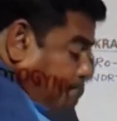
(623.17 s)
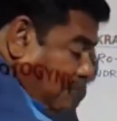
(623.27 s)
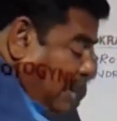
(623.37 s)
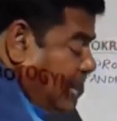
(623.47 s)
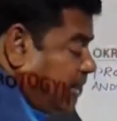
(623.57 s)

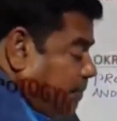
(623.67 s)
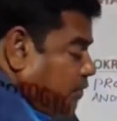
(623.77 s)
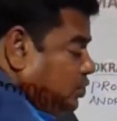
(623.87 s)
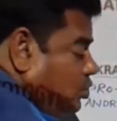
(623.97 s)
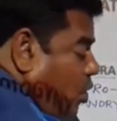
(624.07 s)
male
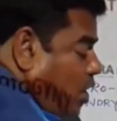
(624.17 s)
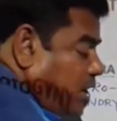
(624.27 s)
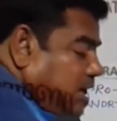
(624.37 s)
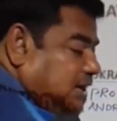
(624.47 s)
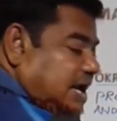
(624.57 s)
reproductive
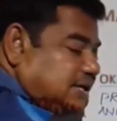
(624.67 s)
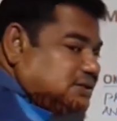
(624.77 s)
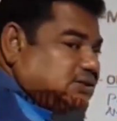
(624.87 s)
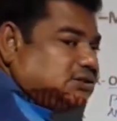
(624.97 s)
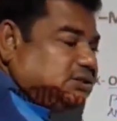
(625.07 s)
organ, that
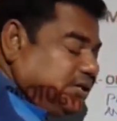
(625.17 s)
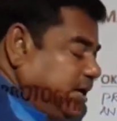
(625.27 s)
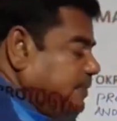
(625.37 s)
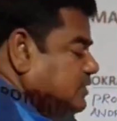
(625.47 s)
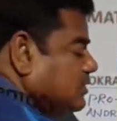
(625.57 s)
is the
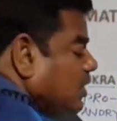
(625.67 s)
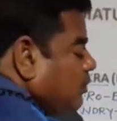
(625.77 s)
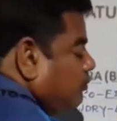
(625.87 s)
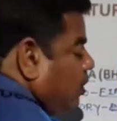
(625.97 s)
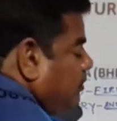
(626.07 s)
stamens,
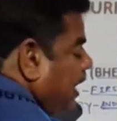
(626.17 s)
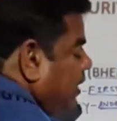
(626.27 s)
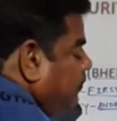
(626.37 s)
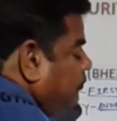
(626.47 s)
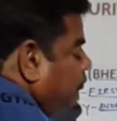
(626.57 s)
from
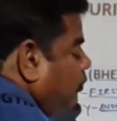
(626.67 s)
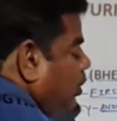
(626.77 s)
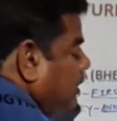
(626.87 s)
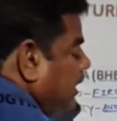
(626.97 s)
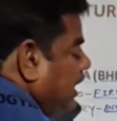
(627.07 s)
that
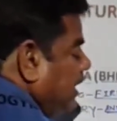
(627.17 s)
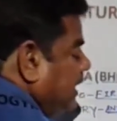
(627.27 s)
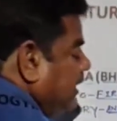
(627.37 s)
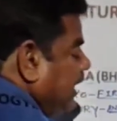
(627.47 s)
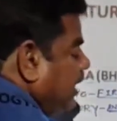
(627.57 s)
pollen grain
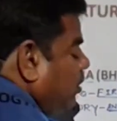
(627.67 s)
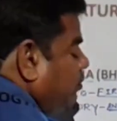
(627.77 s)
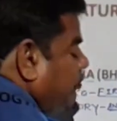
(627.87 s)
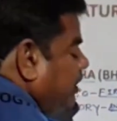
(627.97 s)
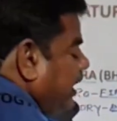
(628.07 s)
get carried
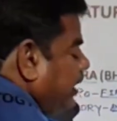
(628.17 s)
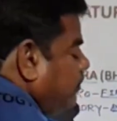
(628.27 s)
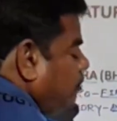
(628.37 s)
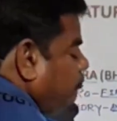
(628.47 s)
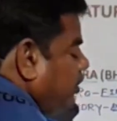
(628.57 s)
out with the help
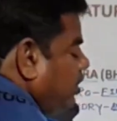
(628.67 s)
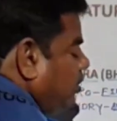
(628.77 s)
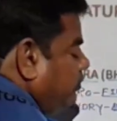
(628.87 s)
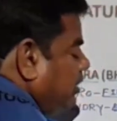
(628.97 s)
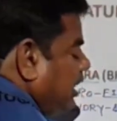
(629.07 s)
of wind
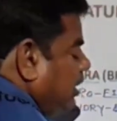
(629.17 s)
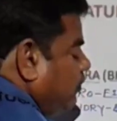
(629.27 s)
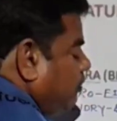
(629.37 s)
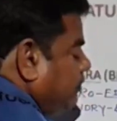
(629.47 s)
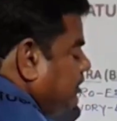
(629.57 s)
or with the
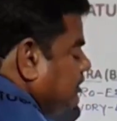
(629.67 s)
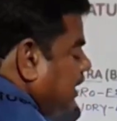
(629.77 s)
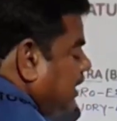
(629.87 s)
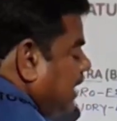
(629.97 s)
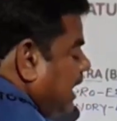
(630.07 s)
help of
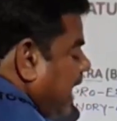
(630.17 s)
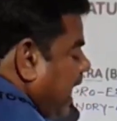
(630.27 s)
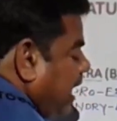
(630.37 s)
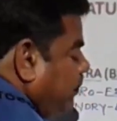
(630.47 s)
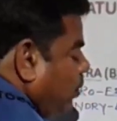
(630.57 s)
insect,
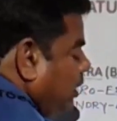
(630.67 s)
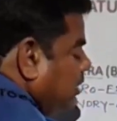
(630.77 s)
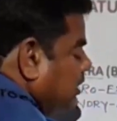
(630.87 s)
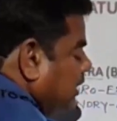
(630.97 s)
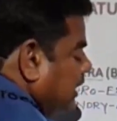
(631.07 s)
and
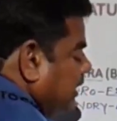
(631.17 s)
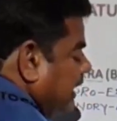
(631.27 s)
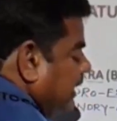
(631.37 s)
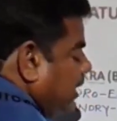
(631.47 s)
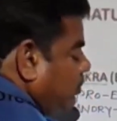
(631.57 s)
pollination get
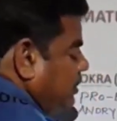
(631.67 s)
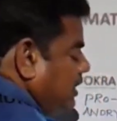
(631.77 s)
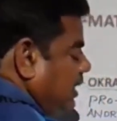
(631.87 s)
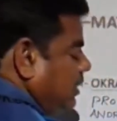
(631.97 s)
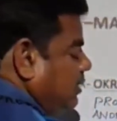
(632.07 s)
carried out
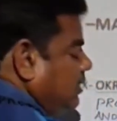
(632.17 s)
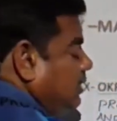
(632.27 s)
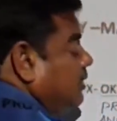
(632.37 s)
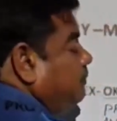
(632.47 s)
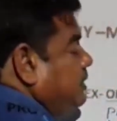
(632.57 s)
here.
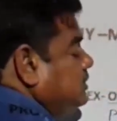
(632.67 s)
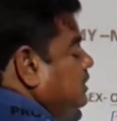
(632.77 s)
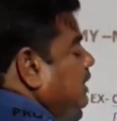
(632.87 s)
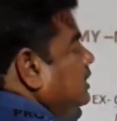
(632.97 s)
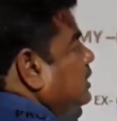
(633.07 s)
Means
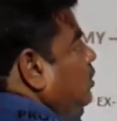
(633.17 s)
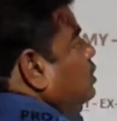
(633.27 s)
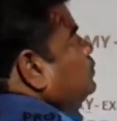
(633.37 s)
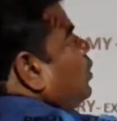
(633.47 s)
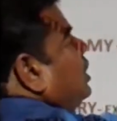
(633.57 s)
the
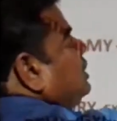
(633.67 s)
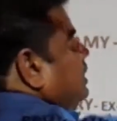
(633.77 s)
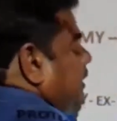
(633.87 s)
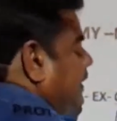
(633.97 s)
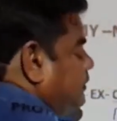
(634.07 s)
cross
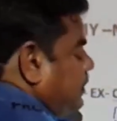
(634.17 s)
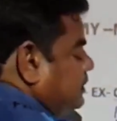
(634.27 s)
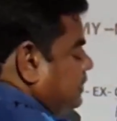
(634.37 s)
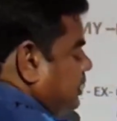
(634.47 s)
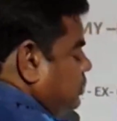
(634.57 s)
pollination takes
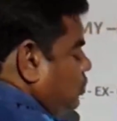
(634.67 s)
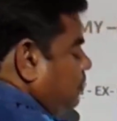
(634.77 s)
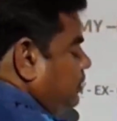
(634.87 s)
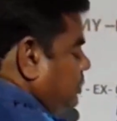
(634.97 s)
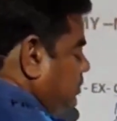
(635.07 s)
place in case
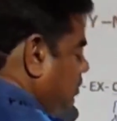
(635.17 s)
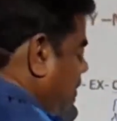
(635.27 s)
of these